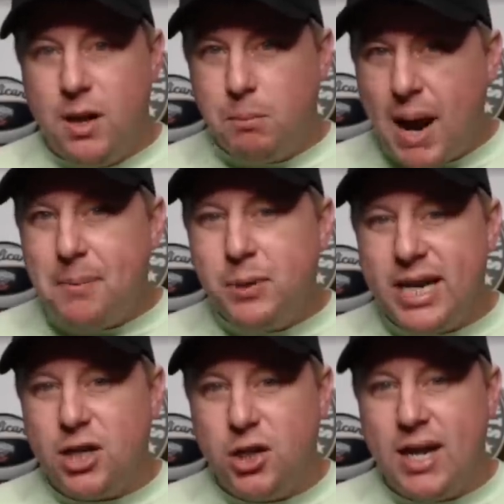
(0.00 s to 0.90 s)
probably
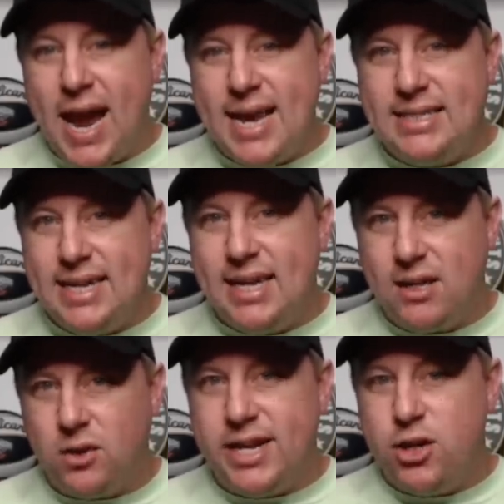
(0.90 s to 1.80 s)
a good idea to
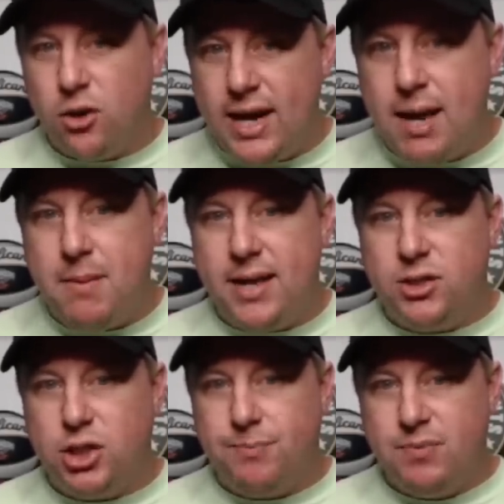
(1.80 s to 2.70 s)
clean your
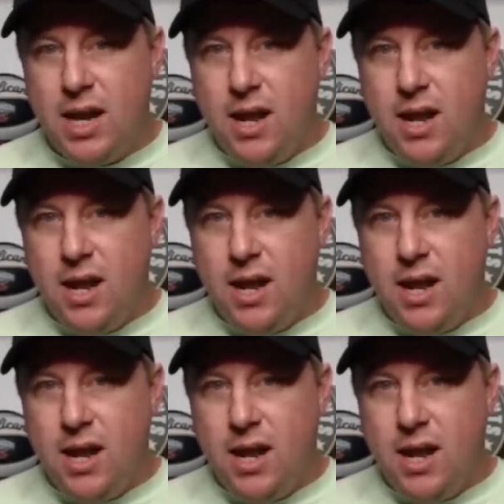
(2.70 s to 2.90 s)
image.